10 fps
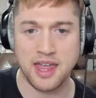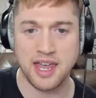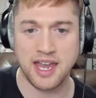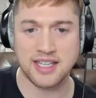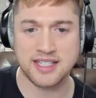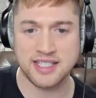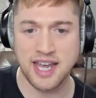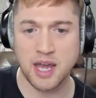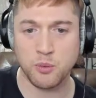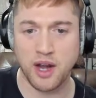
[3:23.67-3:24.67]

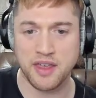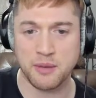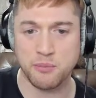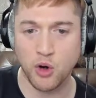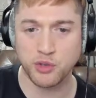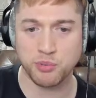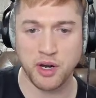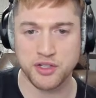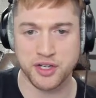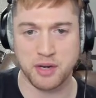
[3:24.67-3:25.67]
Instead, what I think most
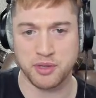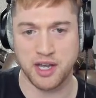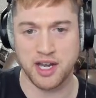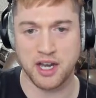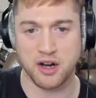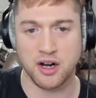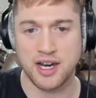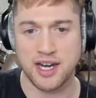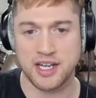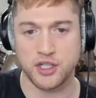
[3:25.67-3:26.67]
players are going to play here
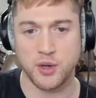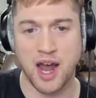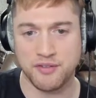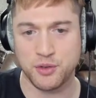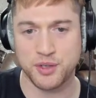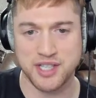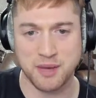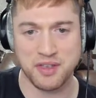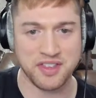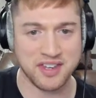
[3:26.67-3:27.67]
is you have to accept
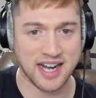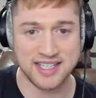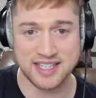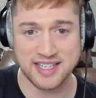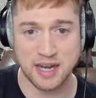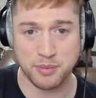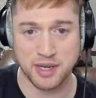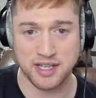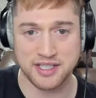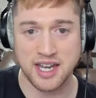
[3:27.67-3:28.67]
that the knight is a dead
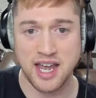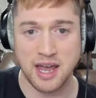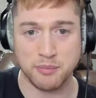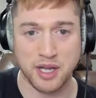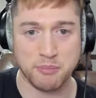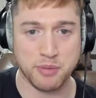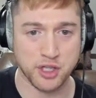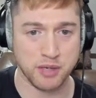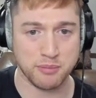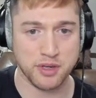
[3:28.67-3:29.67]
piece and play
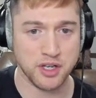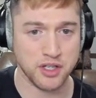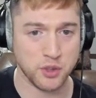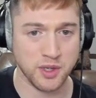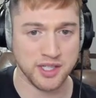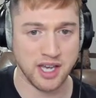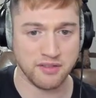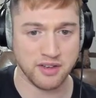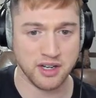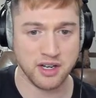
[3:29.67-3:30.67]
bishop to
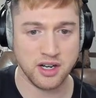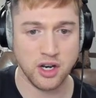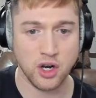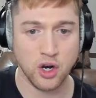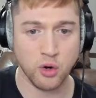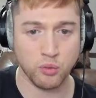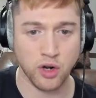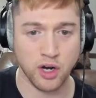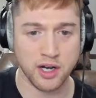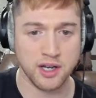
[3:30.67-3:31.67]
e7,
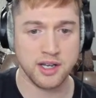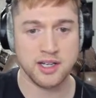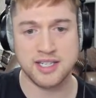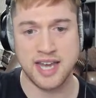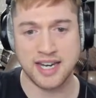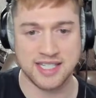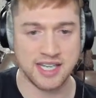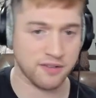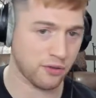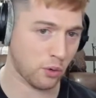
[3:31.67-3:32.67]
rook takes
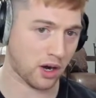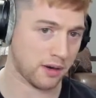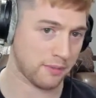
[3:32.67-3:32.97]
e4.